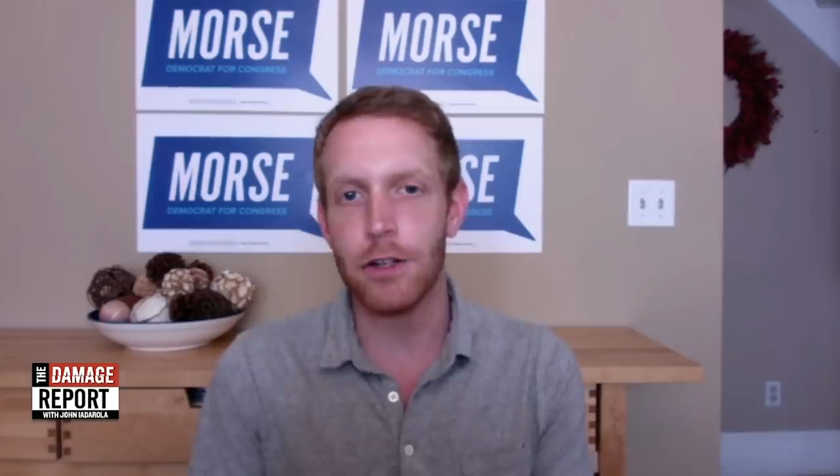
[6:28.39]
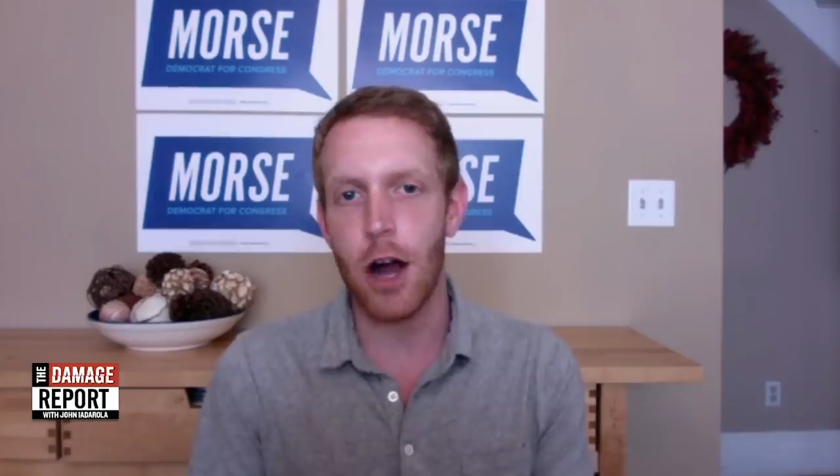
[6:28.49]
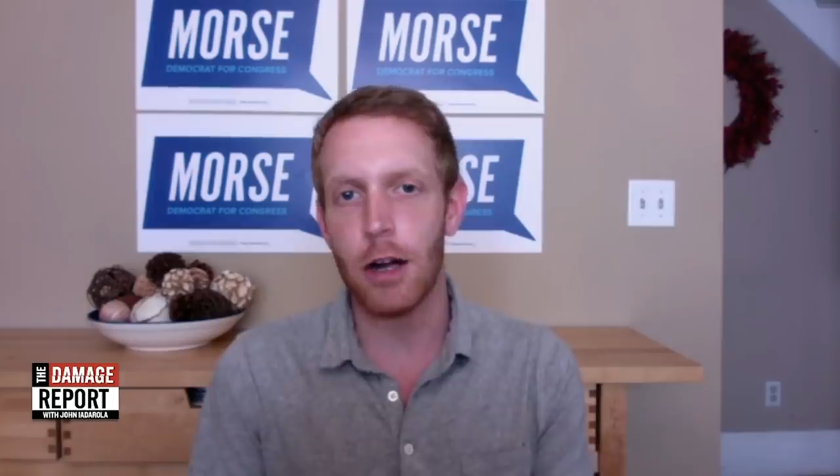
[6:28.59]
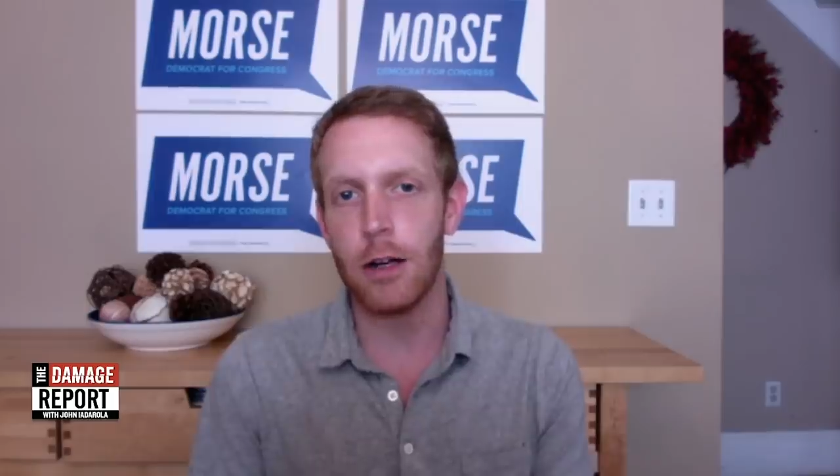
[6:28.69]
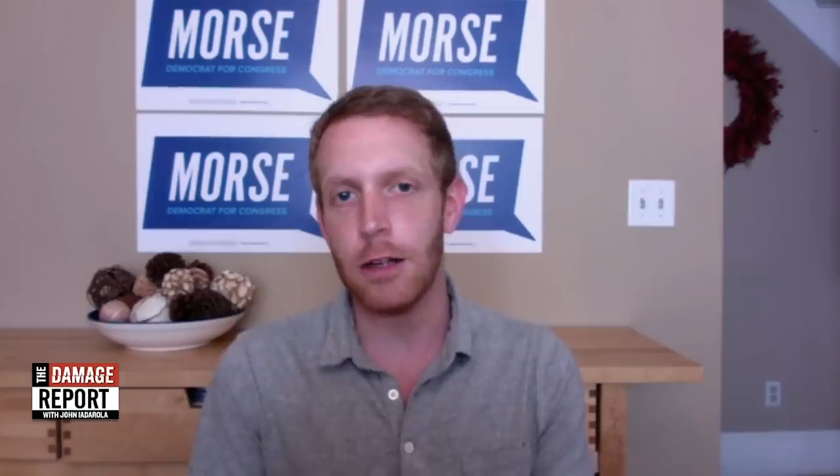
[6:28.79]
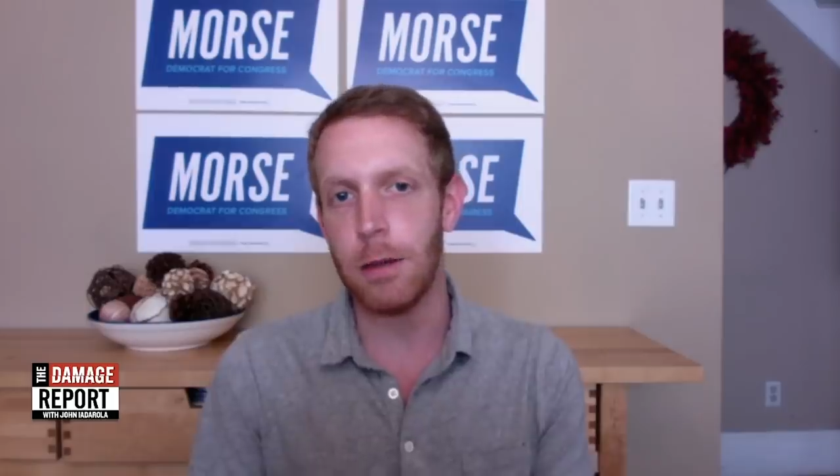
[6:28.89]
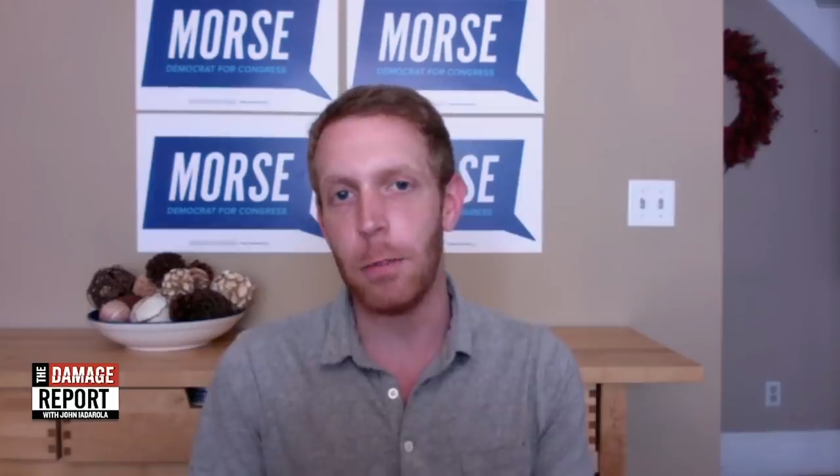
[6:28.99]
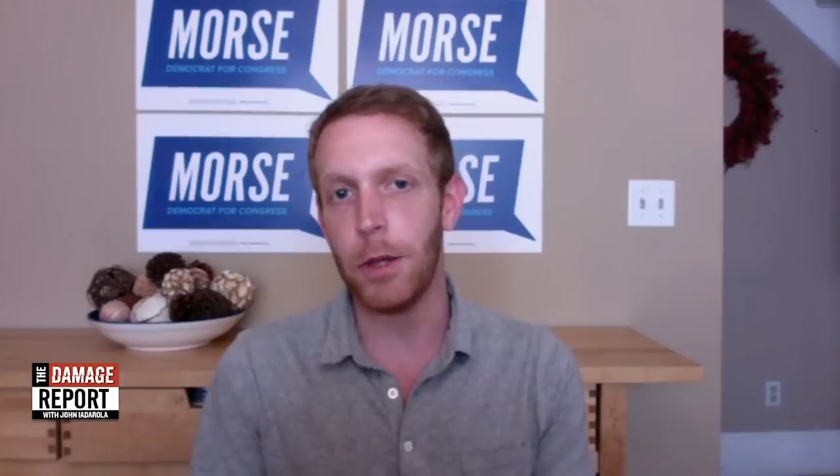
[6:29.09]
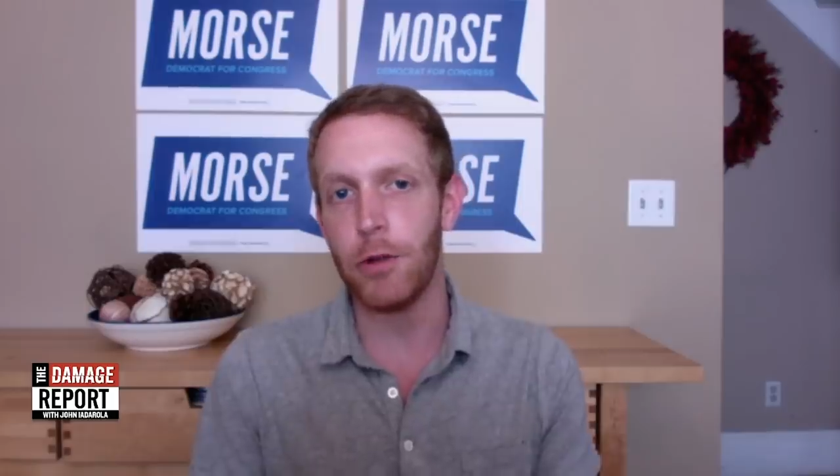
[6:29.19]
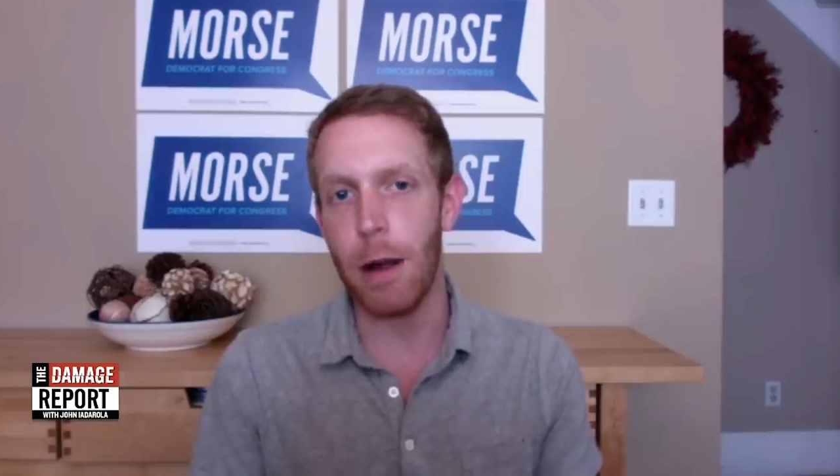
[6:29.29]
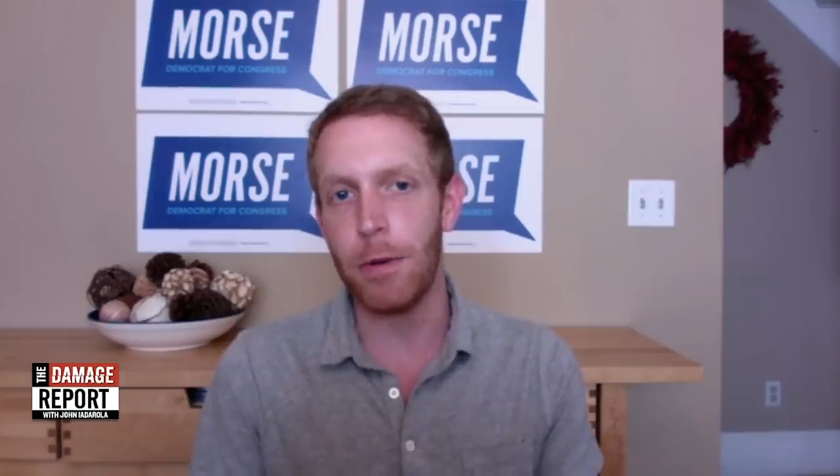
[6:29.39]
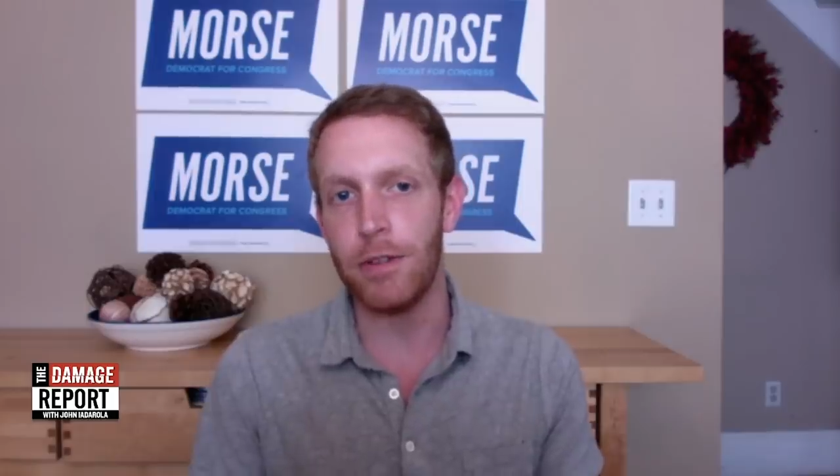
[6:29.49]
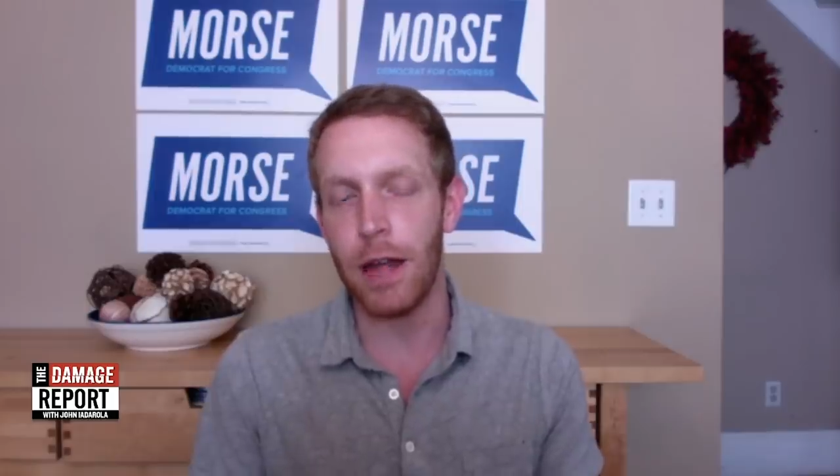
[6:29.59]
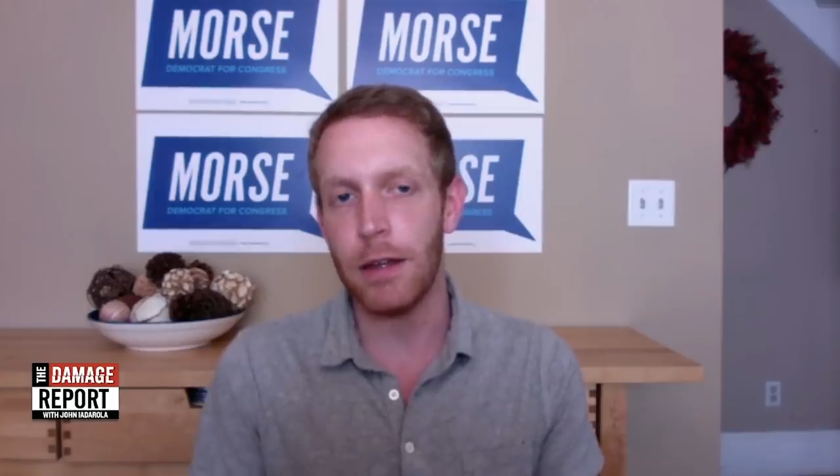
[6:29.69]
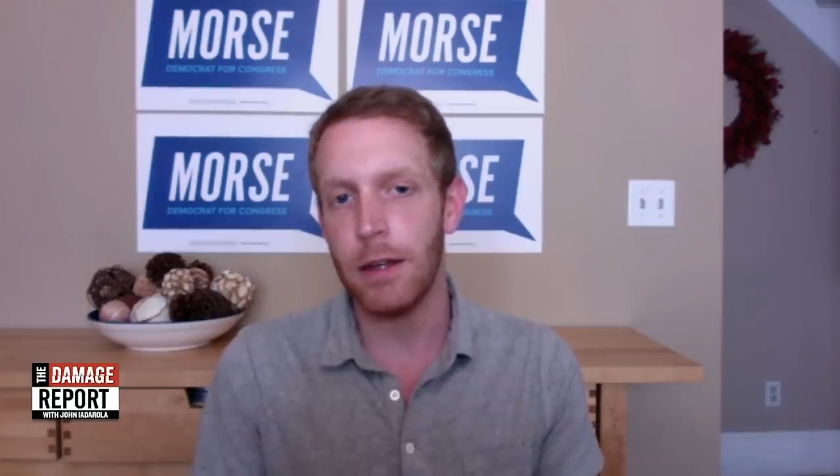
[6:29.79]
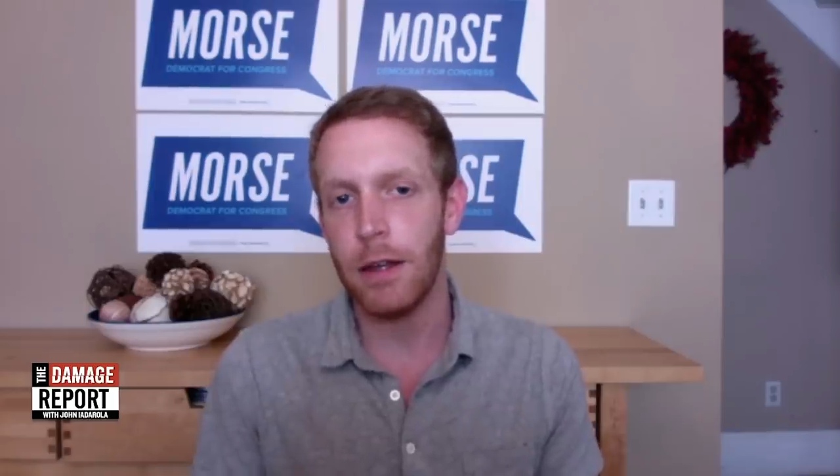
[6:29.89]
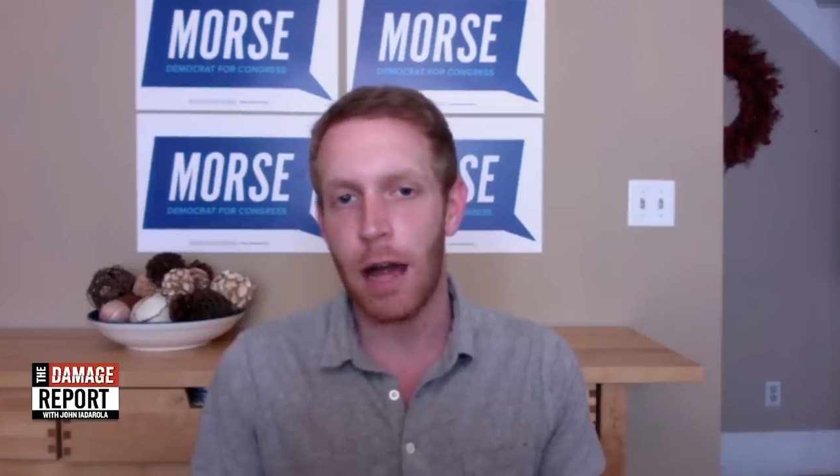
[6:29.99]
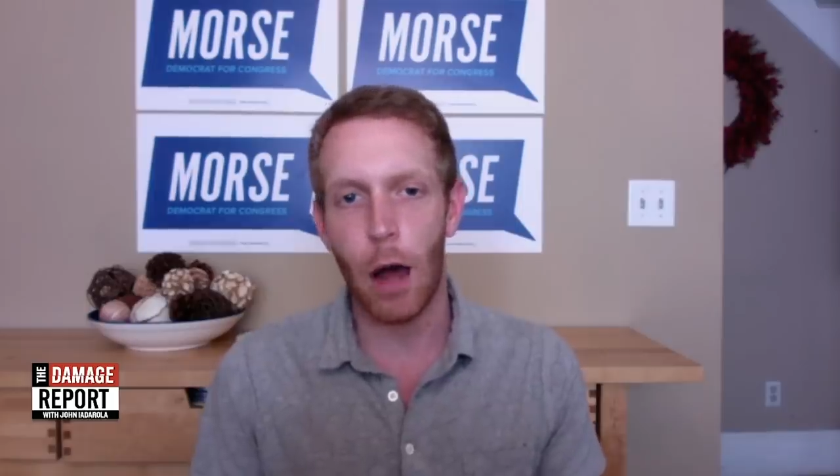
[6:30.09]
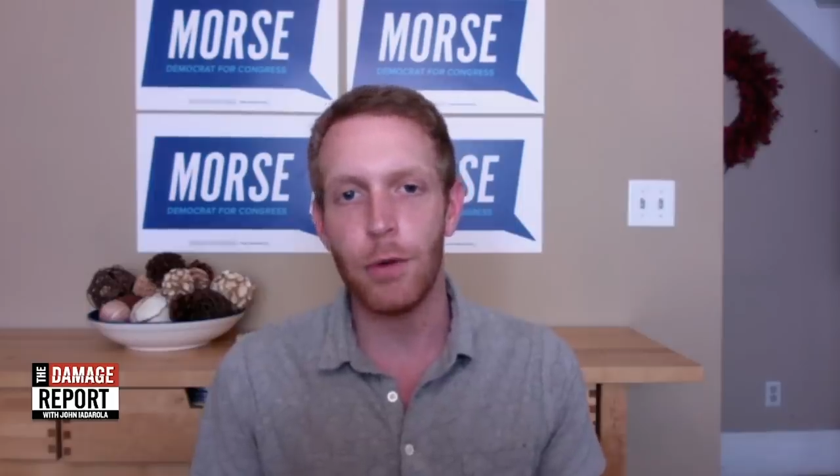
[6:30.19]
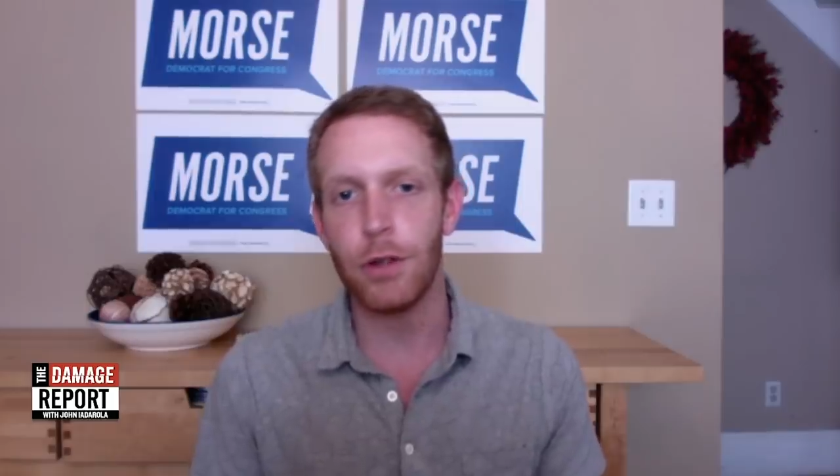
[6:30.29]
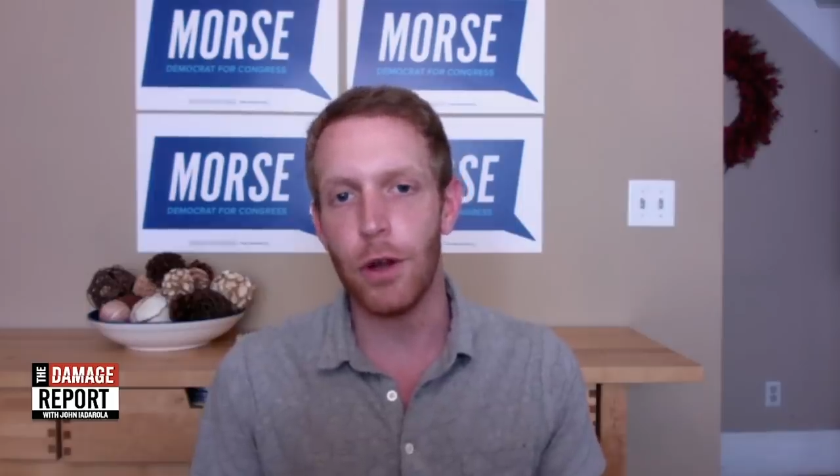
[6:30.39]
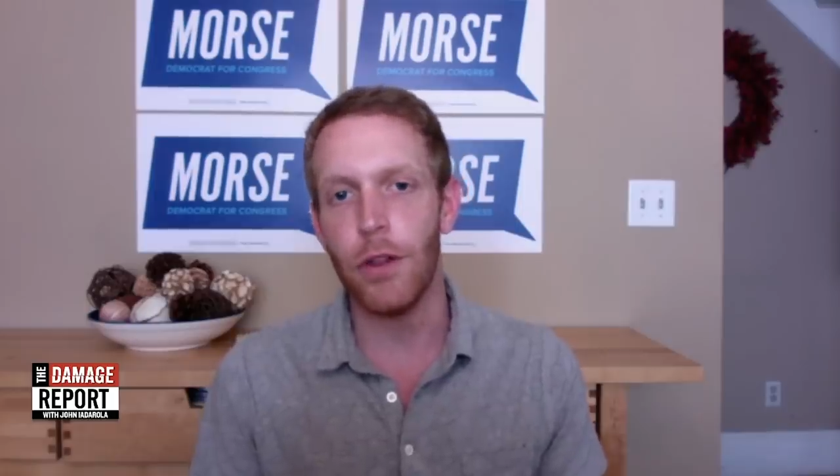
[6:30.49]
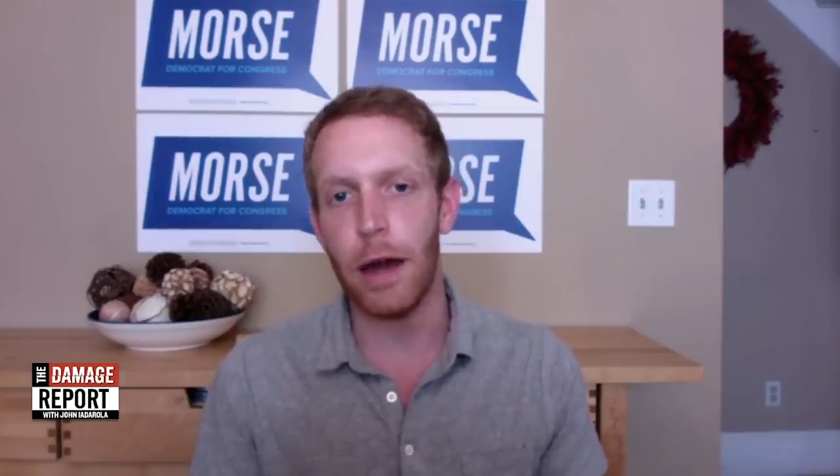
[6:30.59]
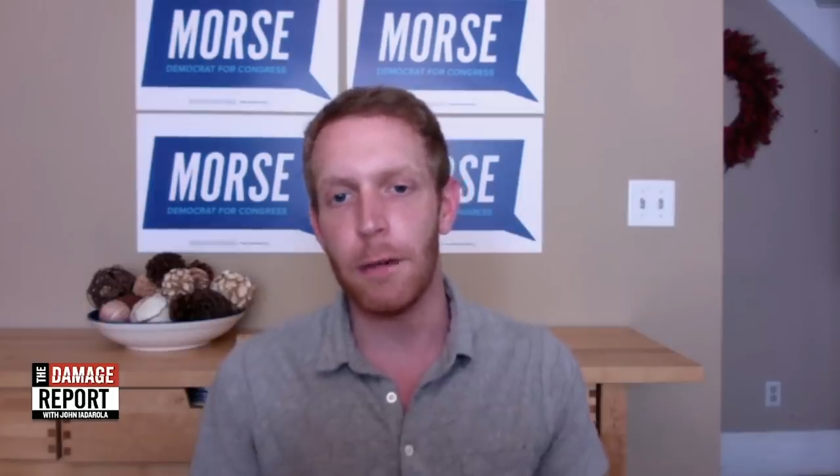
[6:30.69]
or talking to the people you represent, how would you